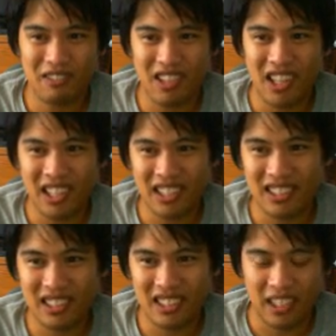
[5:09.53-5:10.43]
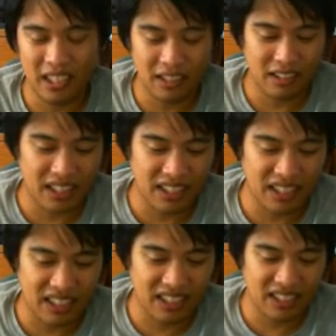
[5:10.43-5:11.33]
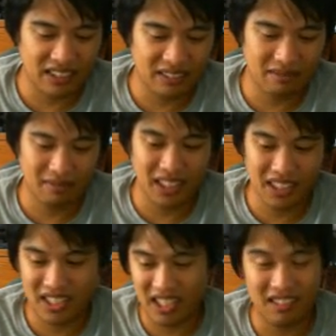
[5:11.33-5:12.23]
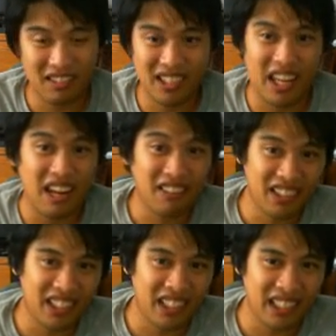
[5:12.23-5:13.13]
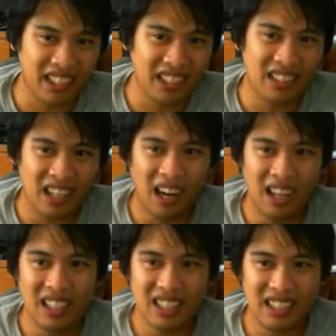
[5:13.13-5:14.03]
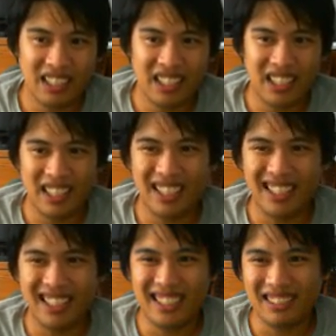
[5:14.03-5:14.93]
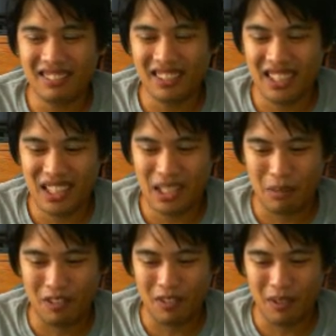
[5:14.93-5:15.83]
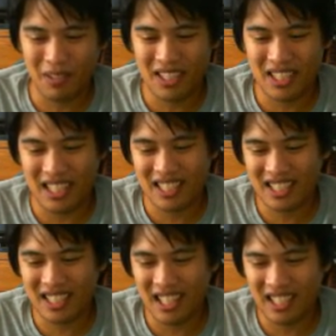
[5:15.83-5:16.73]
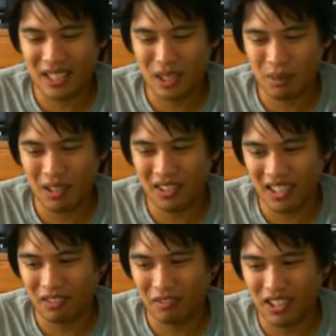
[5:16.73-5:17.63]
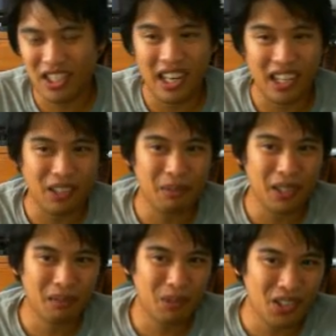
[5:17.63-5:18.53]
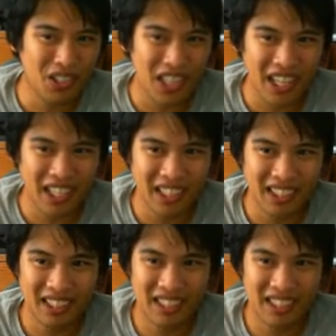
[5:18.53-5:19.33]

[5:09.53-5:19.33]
well, you know, I considering everything. You know, I didn't really see a performance that spoke like retirement per se.